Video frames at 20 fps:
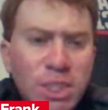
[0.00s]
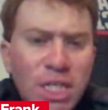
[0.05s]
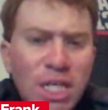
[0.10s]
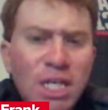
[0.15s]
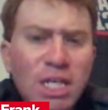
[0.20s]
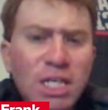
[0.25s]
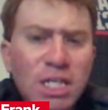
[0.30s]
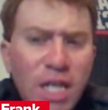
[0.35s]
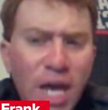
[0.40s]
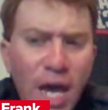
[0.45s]

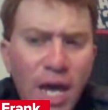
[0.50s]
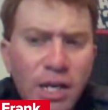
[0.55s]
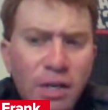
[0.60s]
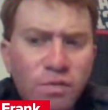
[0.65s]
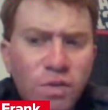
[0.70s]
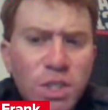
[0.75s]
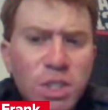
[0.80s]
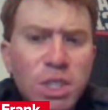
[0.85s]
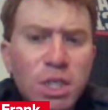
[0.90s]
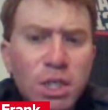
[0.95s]
seen yet
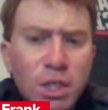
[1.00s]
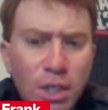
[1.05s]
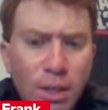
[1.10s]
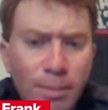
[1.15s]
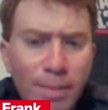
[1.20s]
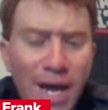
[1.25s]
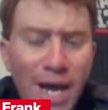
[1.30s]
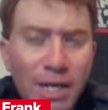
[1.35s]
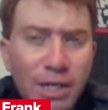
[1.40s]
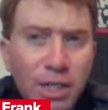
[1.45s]
if he's going to
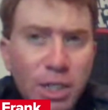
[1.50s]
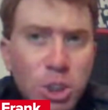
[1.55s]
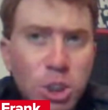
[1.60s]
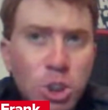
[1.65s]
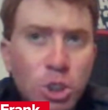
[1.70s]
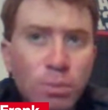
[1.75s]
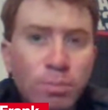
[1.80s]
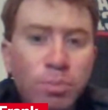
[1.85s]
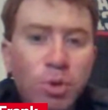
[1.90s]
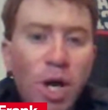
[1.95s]
come back
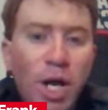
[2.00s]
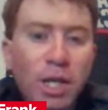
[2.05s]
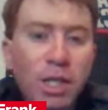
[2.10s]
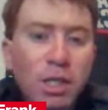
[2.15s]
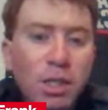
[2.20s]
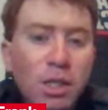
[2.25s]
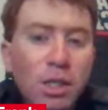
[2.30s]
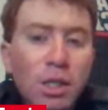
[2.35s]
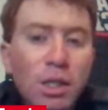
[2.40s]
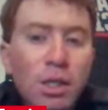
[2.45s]
next year.
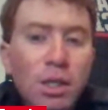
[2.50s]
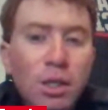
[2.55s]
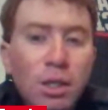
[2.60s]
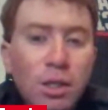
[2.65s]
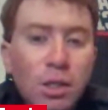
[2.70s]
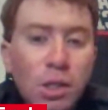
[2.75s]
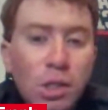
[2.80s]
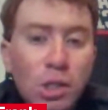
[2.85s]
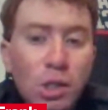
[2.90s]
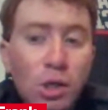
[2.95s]
But
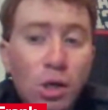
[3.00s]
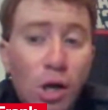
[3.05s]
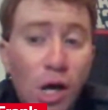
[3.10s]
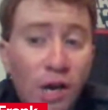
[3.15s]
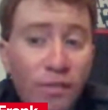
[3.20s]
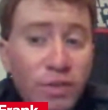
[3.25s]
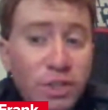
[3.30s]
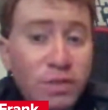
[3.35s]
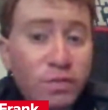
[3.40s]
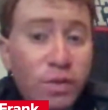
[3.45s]

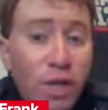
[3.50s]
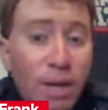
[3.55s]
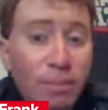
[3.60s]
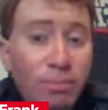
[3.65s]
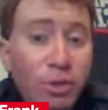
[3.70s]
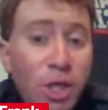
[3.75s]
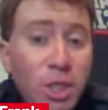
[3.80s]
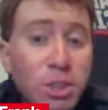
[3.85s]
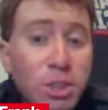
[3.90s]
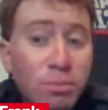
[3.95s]
offensive
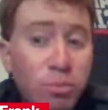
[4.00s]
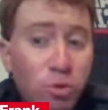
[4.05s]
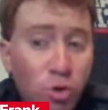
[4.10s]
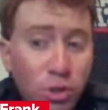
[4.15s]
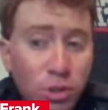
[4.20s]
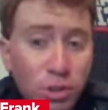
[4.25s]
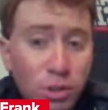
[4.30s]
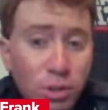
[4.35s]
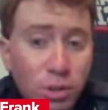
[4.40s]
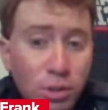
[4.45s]
line play is
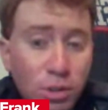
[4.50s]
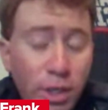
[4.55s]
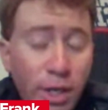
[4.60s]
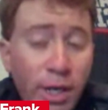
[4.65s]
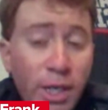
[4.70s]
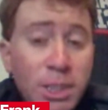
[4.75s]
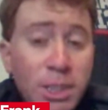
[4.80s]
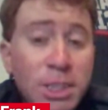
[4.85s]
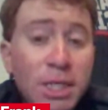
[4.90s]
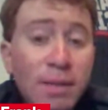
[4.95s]
important,
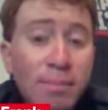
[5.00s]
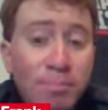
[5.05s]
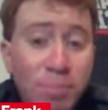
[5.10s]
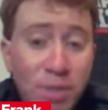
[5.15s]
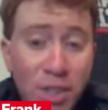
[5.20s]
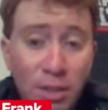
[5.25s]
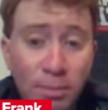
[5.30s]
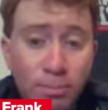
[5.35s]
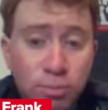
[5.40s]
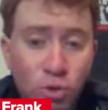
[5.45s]
and it's going to
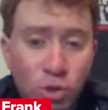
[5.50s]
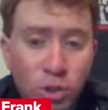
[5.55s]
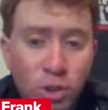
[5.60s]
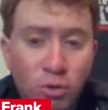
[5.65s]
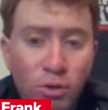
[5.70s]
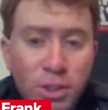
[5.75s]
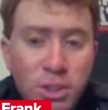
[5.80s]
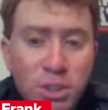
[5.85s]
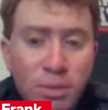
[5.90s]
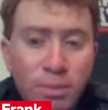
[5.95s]
be
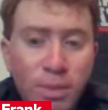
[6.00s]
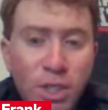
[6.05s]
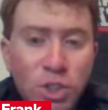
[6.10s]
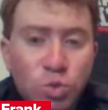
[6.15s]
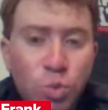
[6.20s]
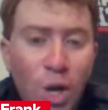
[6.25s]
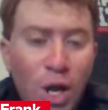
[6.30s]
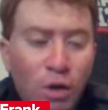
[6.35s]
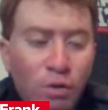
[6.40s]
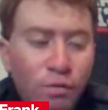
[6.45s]
important going to the Big
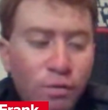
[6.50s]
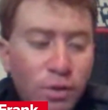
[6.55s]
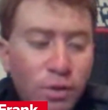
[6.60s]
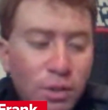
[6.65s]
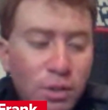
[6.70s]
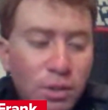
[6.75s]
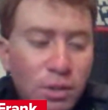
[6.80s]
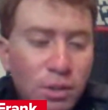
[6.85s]
12.